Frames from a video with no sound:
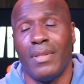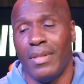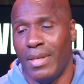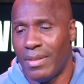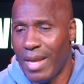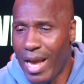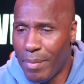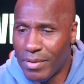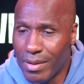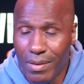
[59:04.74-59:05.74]
It's
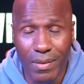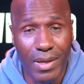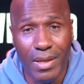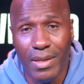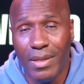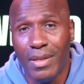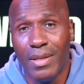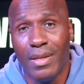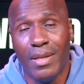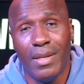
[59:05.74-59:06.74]
absolutely,
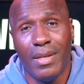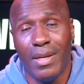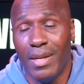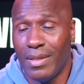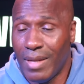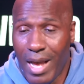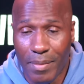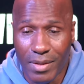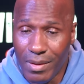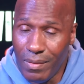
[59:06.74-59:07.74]
it is
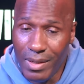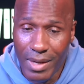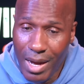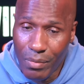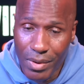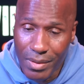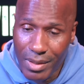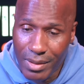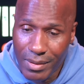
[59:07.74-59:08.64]
absolutely not worth it.